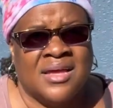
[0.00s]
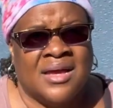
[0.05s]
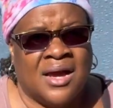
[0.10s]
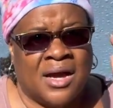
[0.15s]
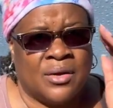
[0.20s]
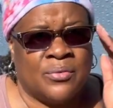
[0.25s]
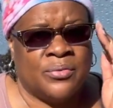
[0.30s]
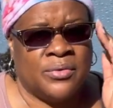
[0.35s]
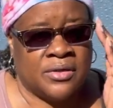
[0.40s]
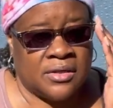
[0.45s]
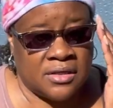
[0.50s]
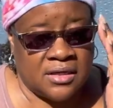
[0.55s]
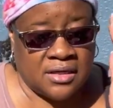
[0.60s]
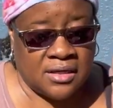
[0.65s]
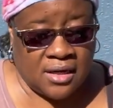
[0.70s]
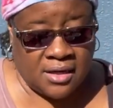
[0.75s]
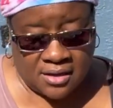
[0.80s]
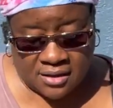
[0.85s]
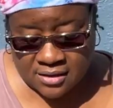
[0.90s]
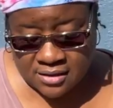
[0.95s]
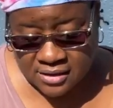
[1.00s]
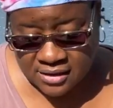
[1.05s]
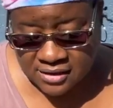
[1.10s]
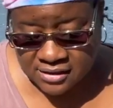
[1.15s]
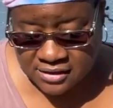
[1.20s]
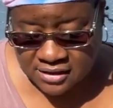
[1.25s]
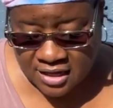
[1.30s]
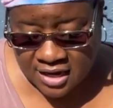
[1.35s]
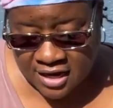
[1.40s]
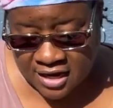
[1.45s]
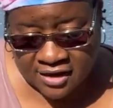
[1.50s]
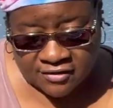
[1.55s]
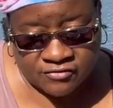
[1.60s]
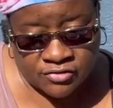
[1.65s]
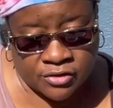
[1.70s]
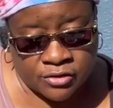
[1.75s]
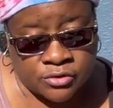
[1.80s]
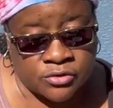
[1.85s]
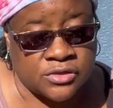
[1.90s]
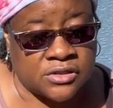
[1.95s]
I really need to have
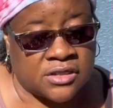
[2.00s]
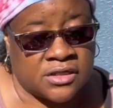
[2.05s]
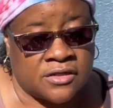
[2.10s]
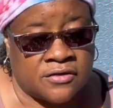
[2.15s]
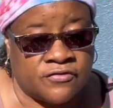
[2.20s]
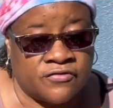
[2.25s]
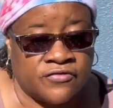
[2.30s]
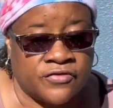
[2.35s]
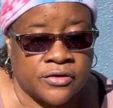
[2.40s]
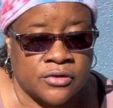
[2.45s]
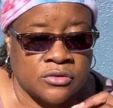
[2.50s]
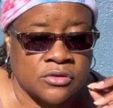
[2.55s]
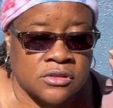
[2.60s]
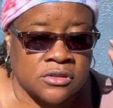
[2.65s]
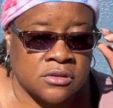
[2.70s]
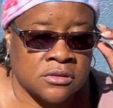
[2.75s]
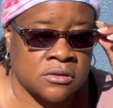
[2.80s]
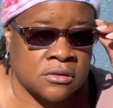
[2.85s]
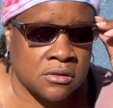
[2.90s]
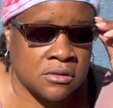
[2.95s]
those in first.